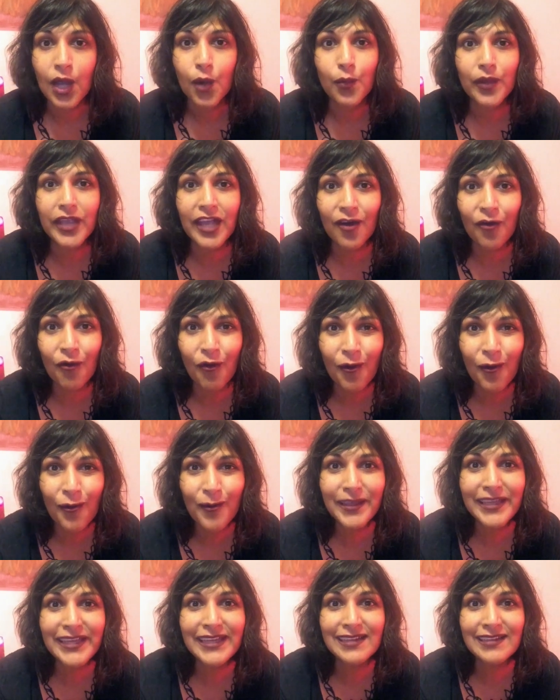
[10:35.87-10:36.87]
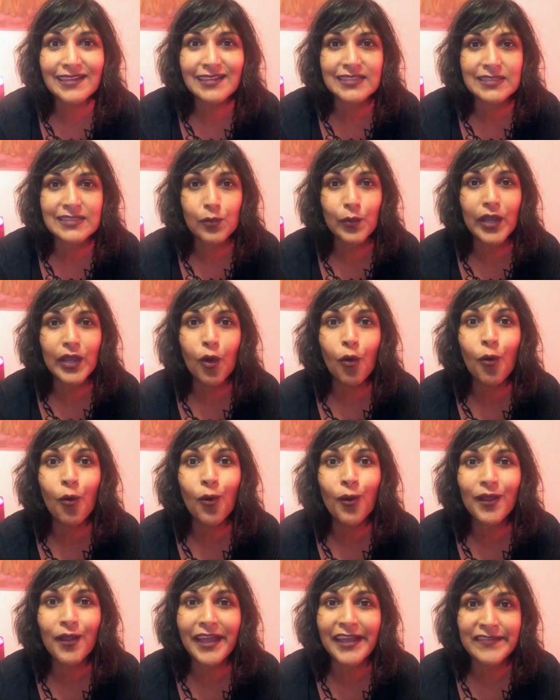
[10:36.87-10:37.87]
We are all healers. We
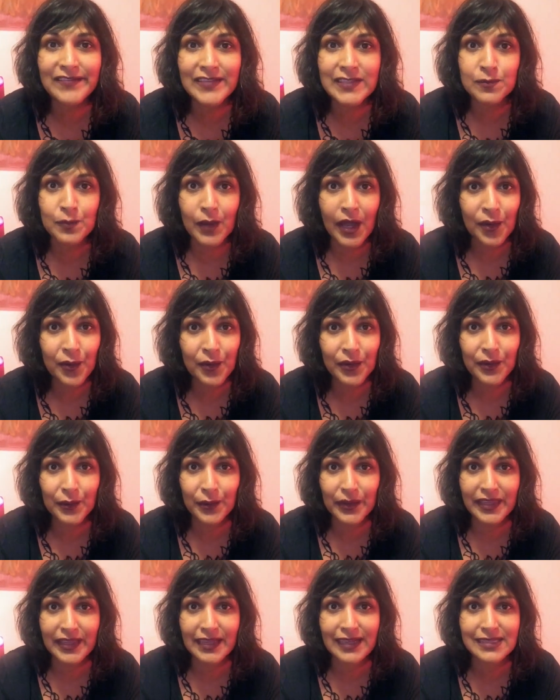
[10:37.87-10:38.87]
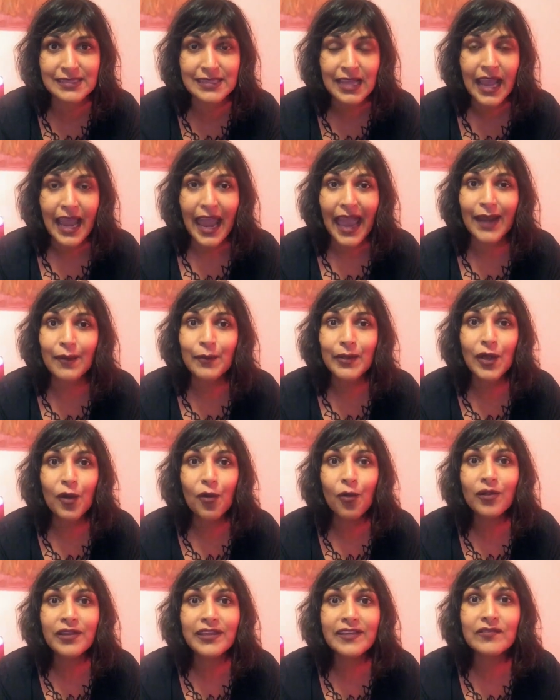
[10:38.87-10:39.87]
all have this power within us, and we
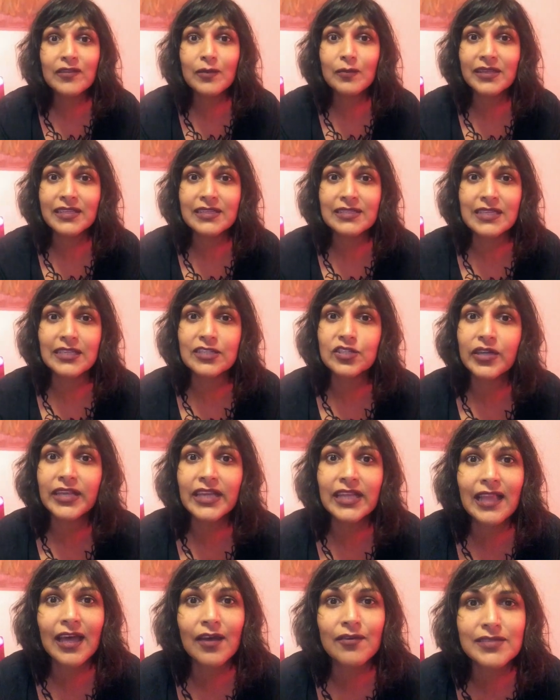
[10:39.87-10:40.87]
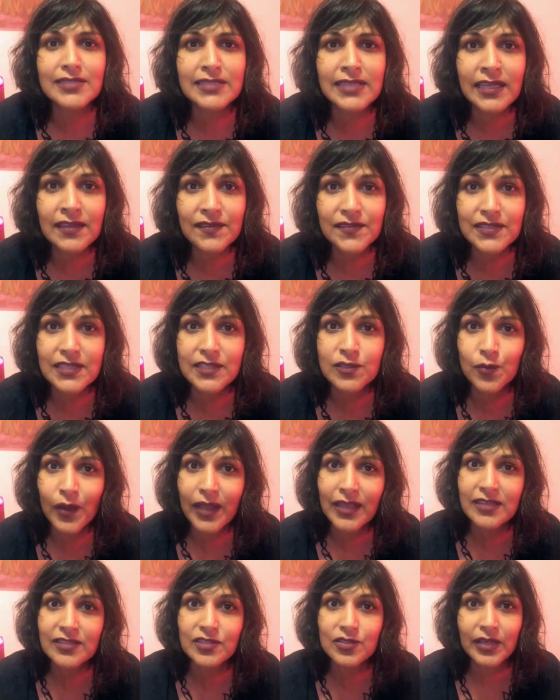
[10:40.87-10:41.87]
all have the ability to heal ourselves as
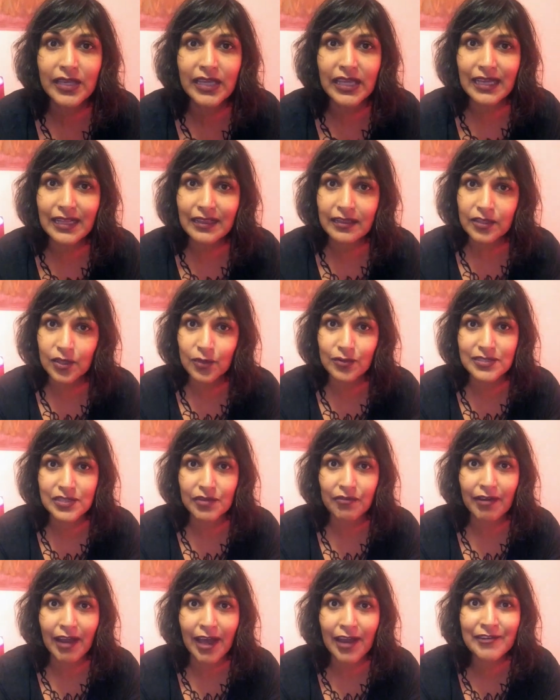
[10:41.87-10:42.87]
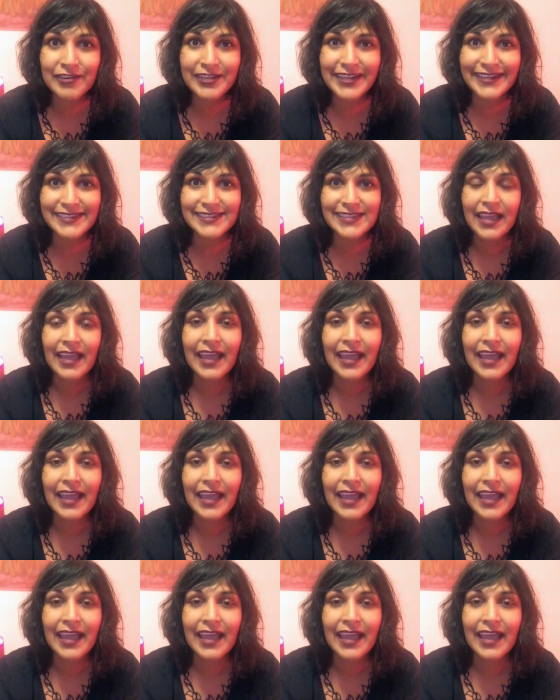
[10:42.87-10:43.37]
well as to heal those around us